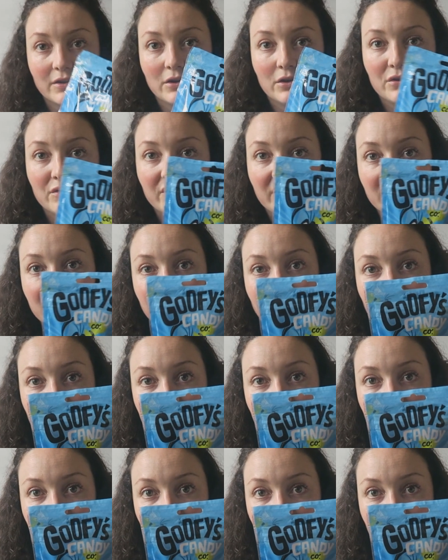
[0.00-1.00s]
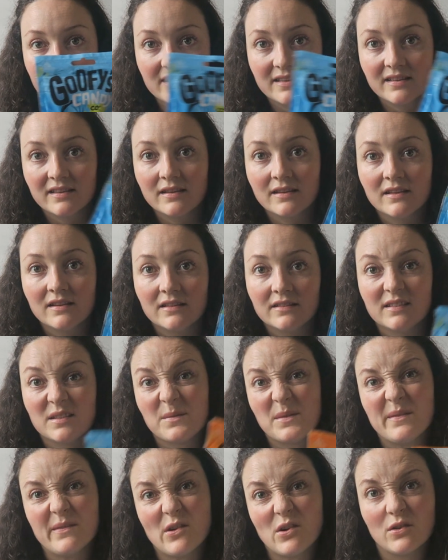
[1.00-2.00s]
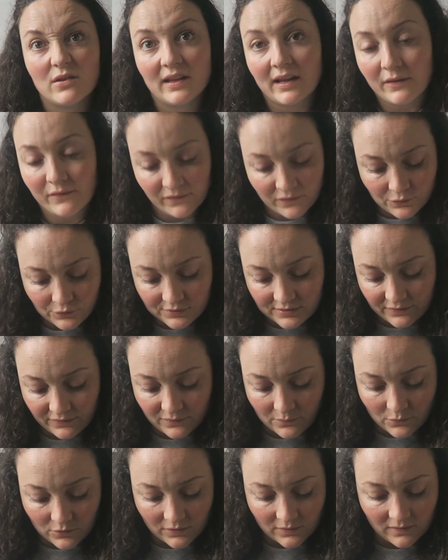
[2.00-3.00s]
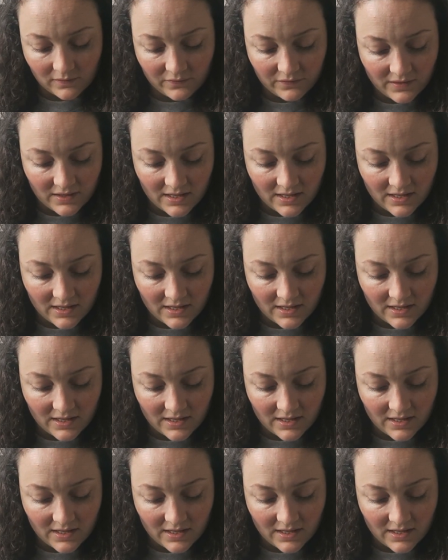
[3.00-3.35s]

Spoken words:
Goofy's candy. So we've got like 4 different ones of